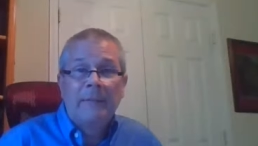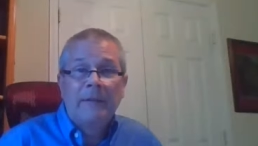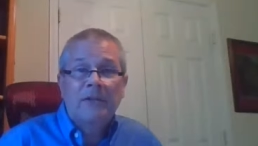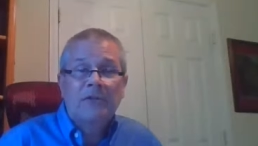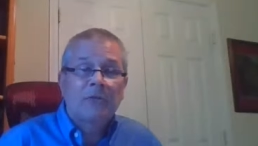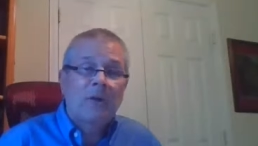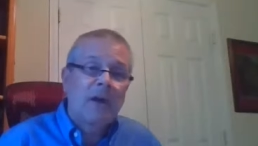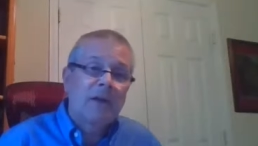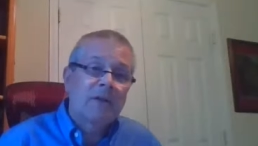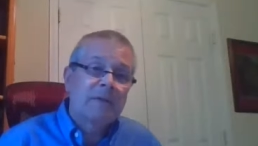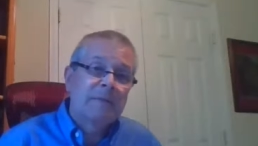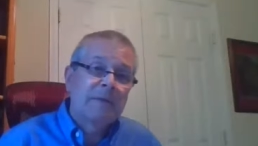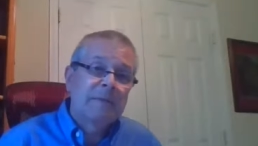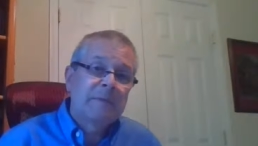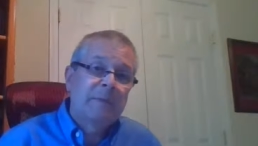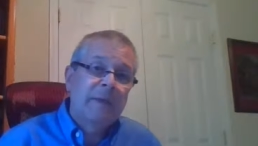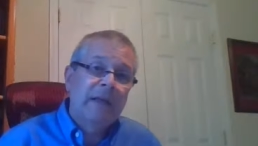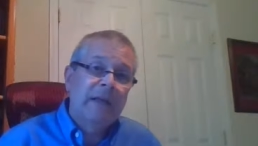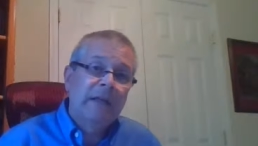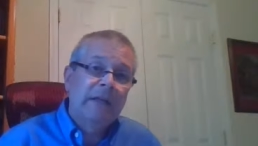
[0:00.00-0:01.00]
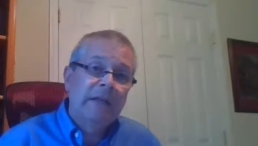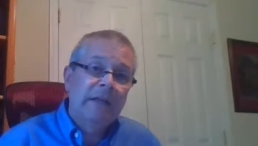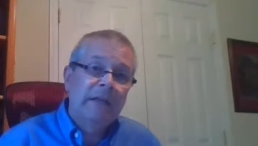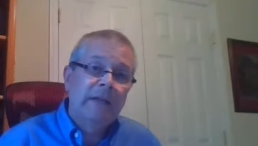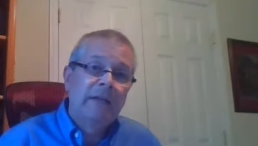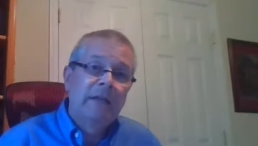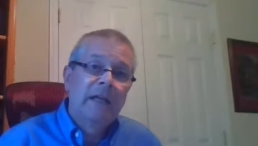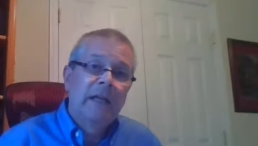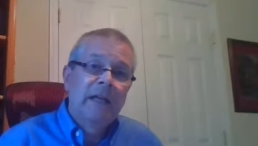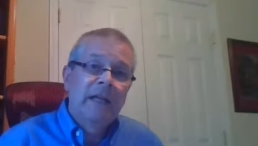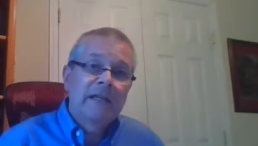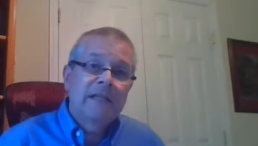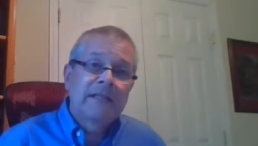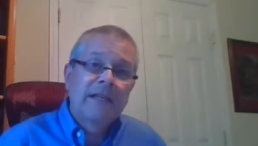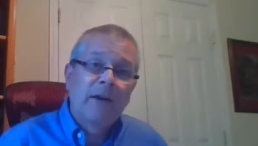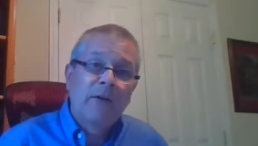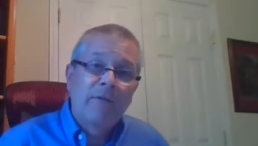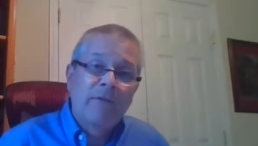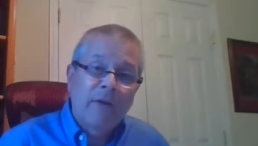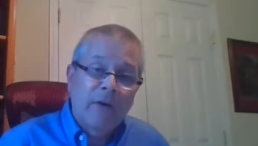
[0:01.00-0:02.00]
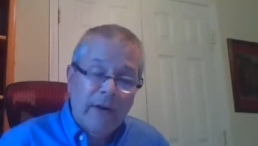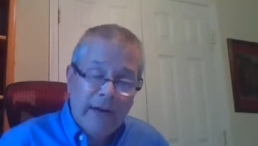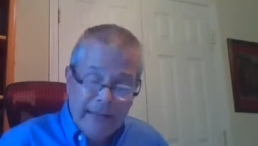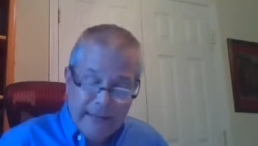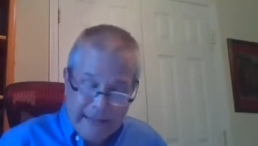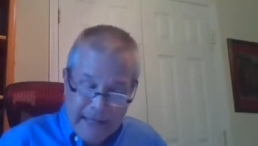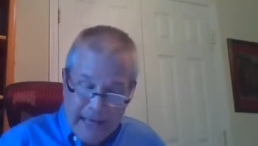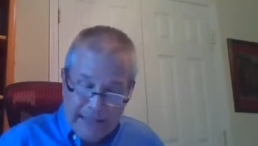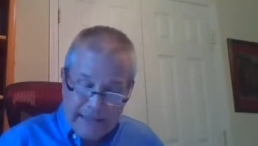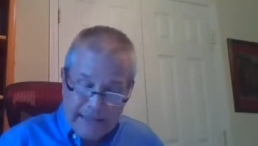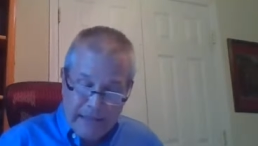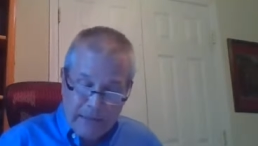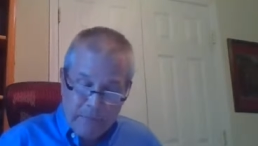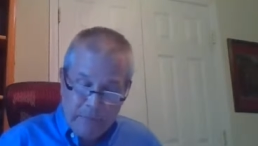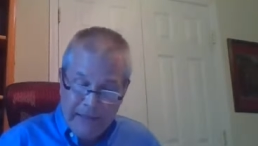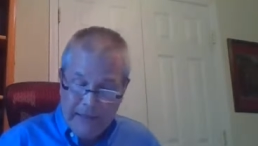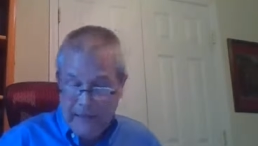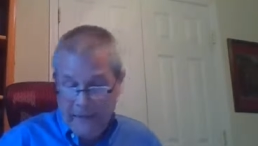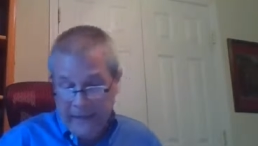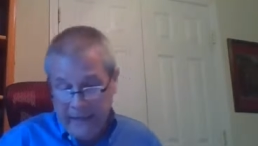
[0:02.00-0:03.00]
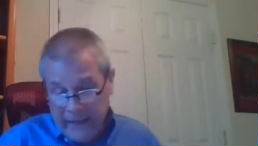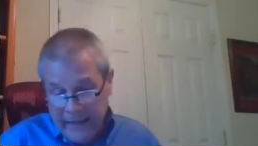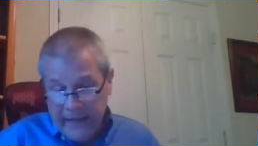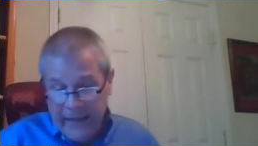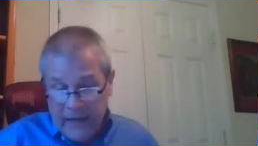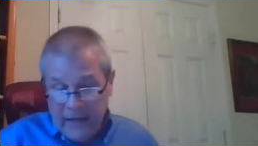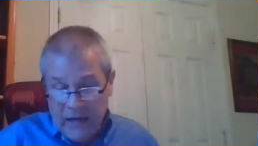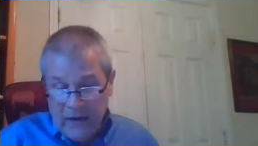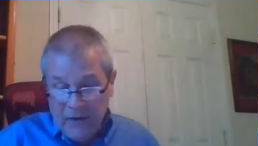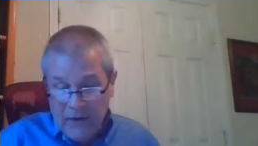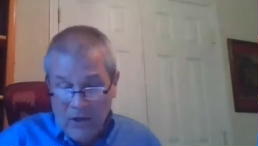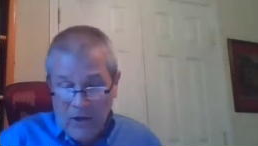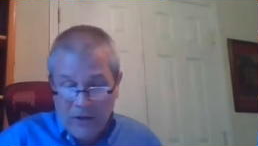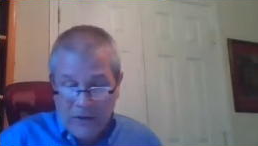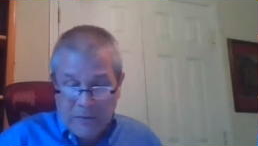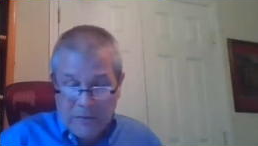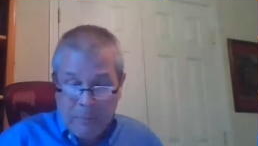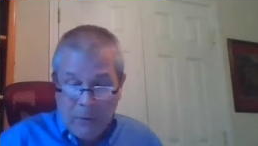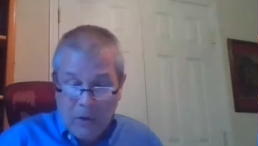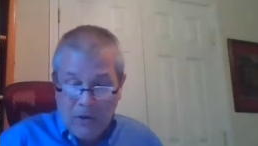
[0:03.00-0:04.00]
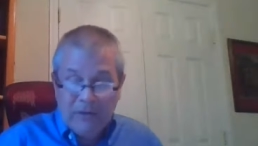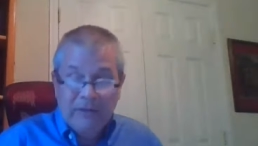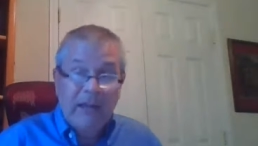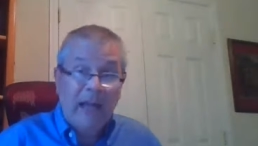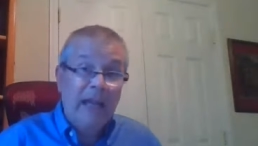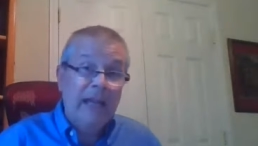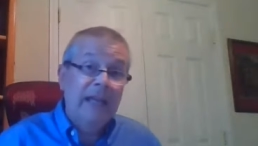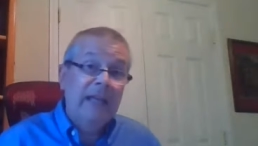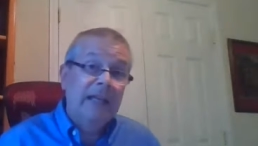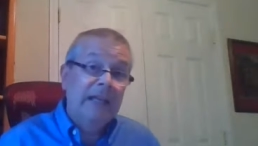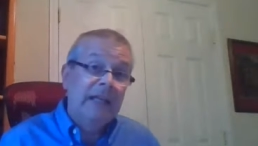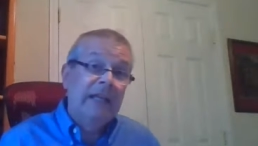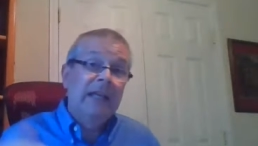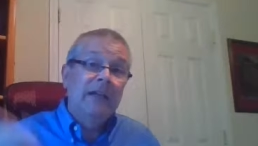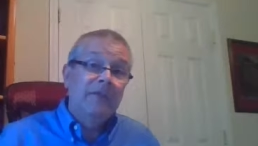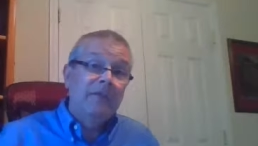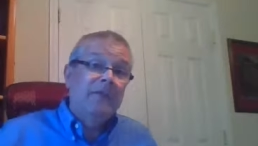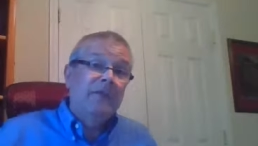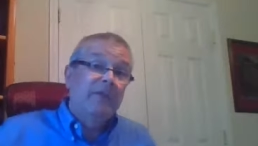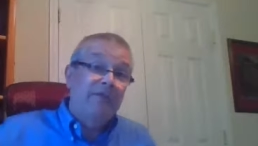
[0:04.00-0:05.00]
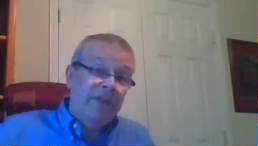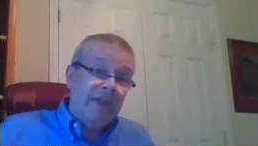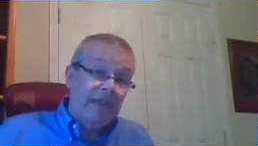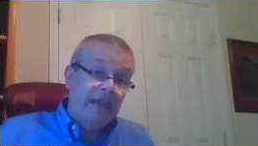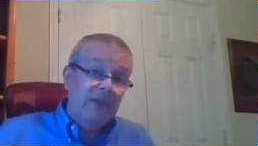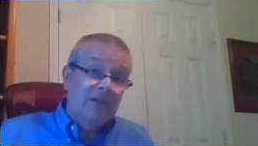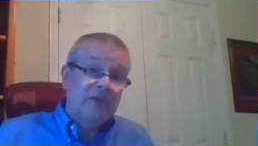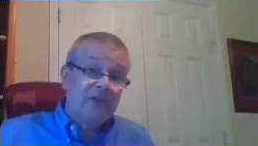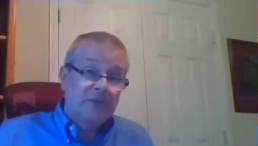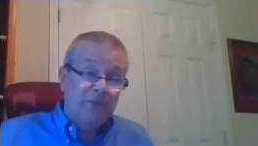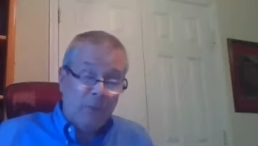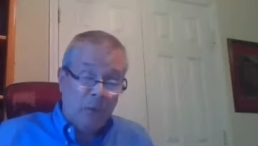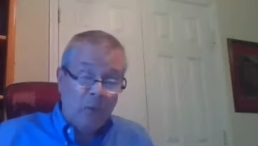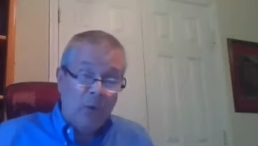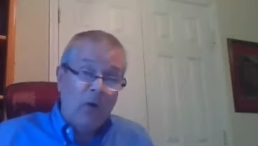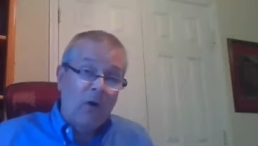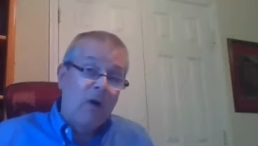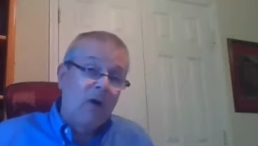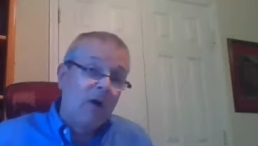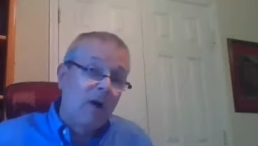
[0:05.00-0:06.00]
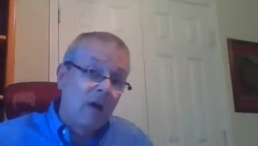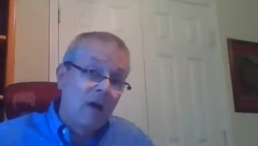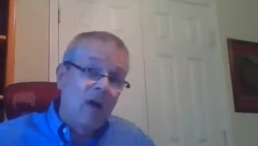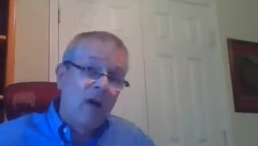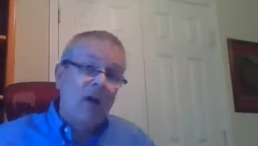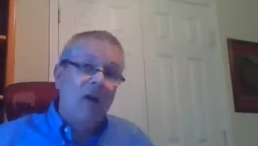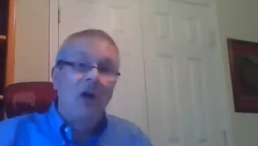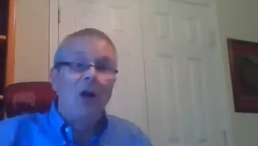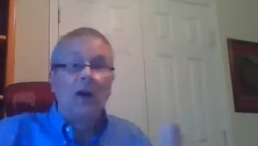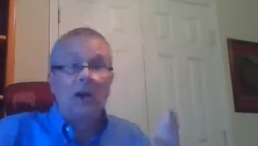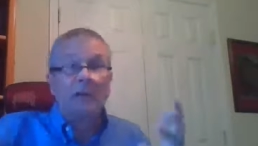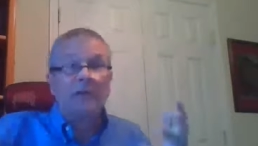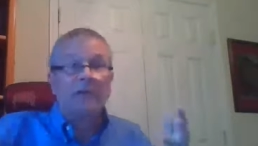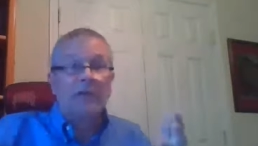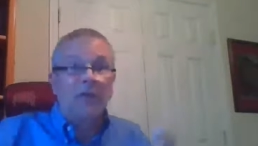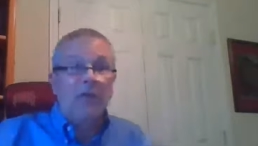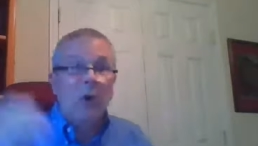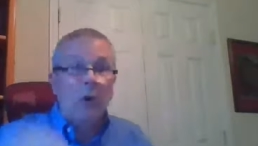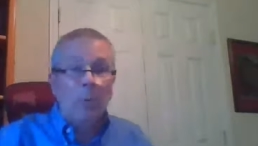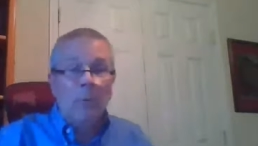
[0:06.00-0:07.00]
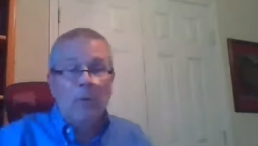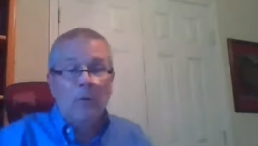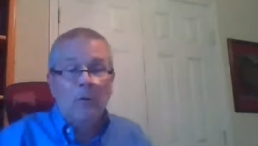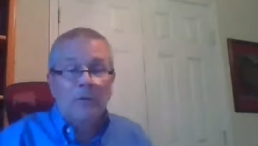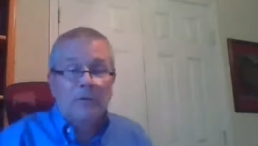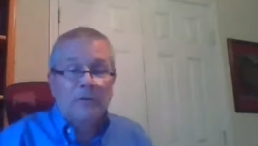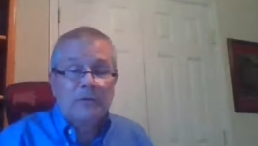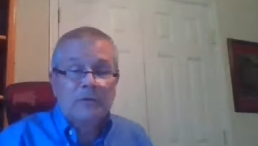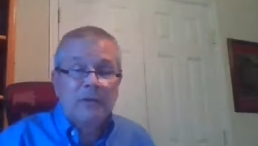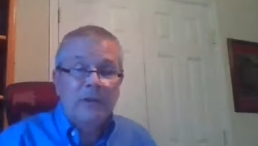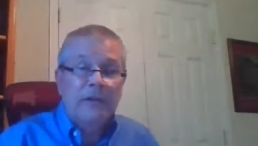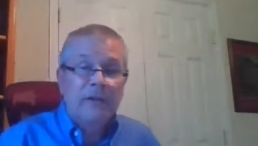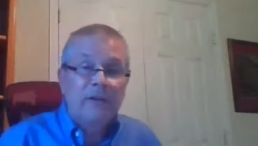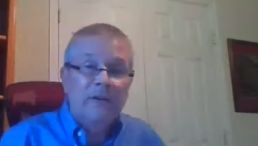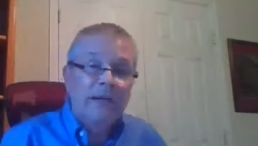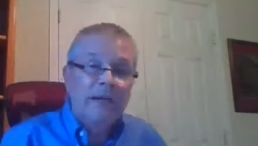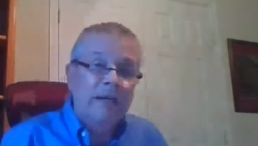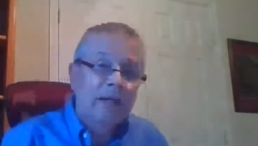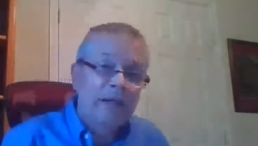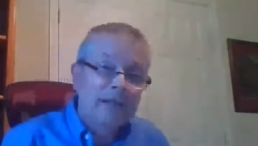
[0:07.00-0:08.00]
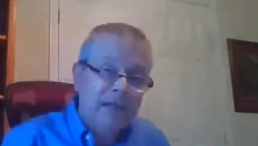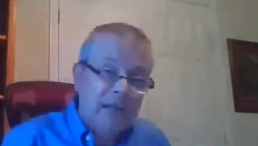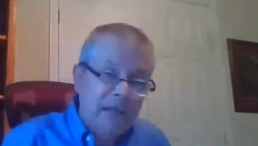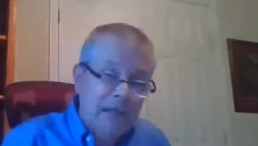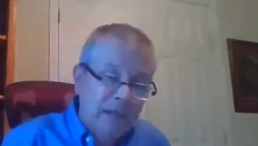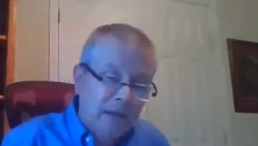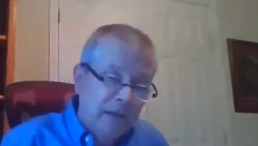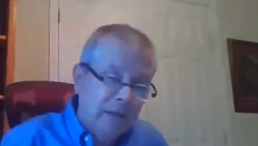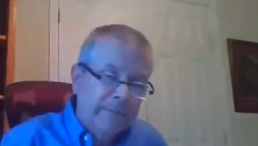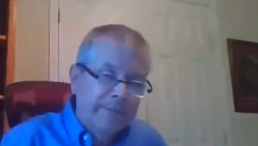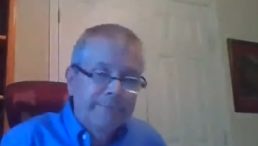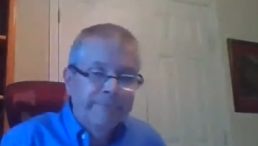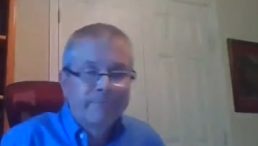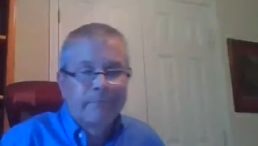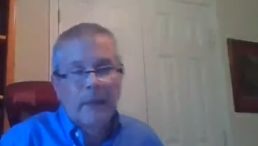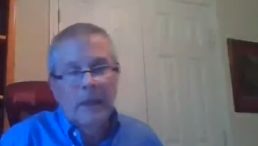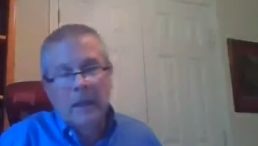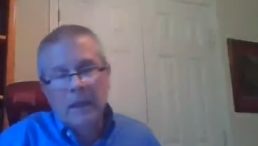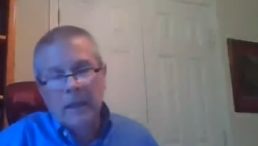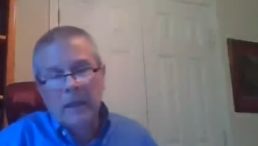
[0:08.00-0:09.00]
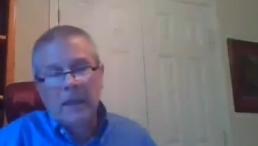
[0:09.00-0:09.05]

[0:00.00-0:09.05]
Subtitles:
It strikes me as being a little self-aggrandizing, but Herod on his birthday gives a feast for all of the nobles that are in his kingdom.